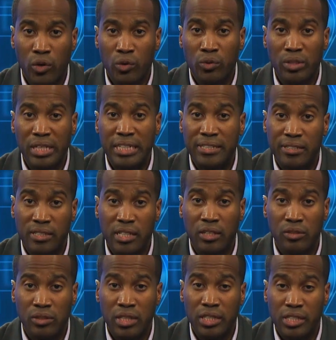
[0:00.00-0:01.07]
her lead to
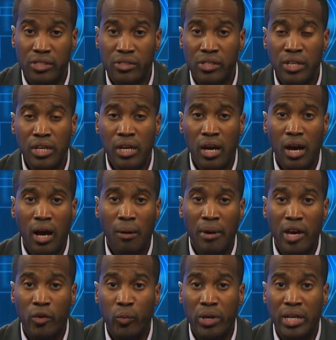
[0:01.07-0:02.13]
single digits,
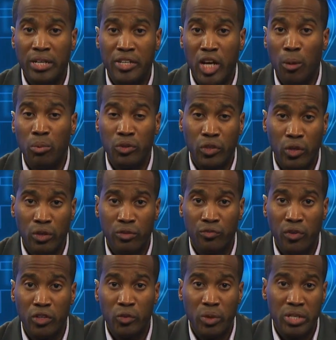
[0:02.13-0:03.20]
and we doubled her in
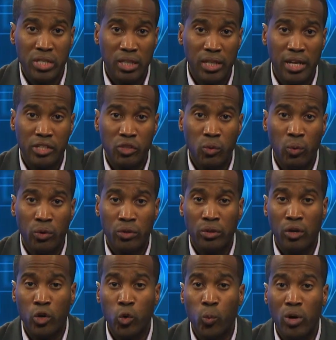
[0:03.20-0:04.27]
fundraising last quarter,
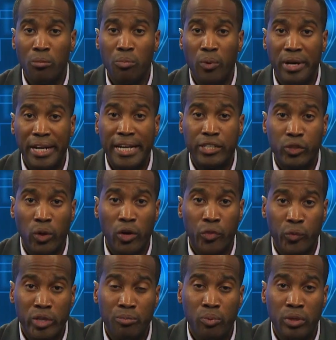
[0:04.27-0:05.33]
her 1.8 to our
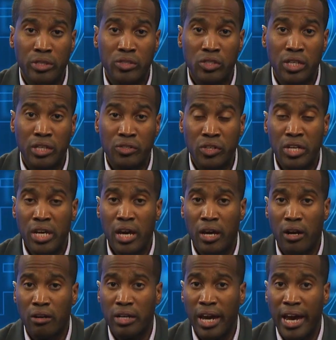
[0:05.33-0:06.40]
3.6,
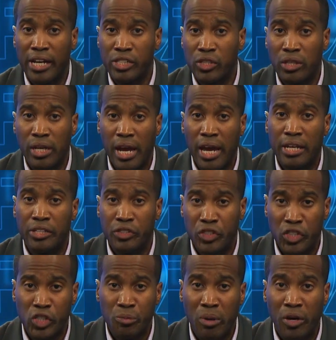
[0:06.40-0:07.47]
and our cash on hand is
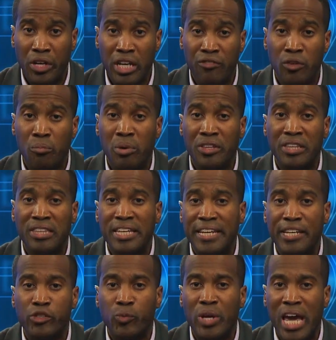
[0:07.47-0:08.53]
just about even. But the
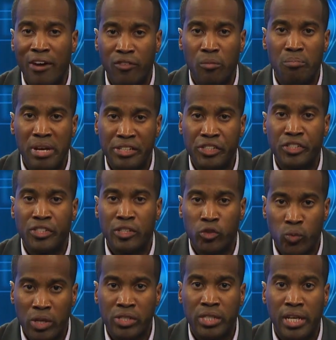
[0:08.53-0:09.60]
thing is, we have a message that's
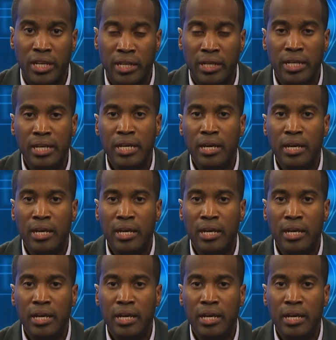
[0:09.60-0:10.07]
resonating.